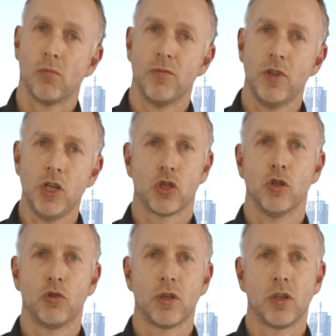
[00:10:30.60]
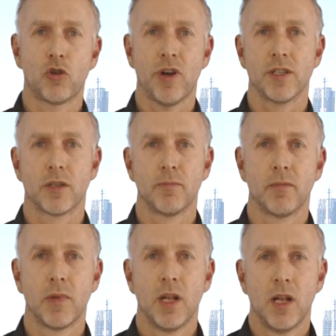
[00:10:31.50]
These look great.
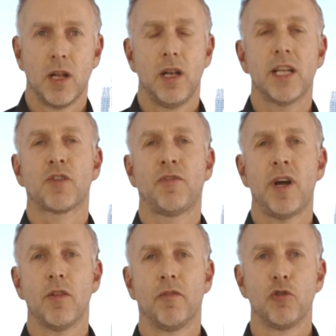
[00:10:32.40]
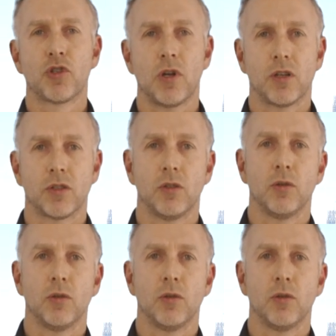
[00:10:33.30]
Let's find the first article.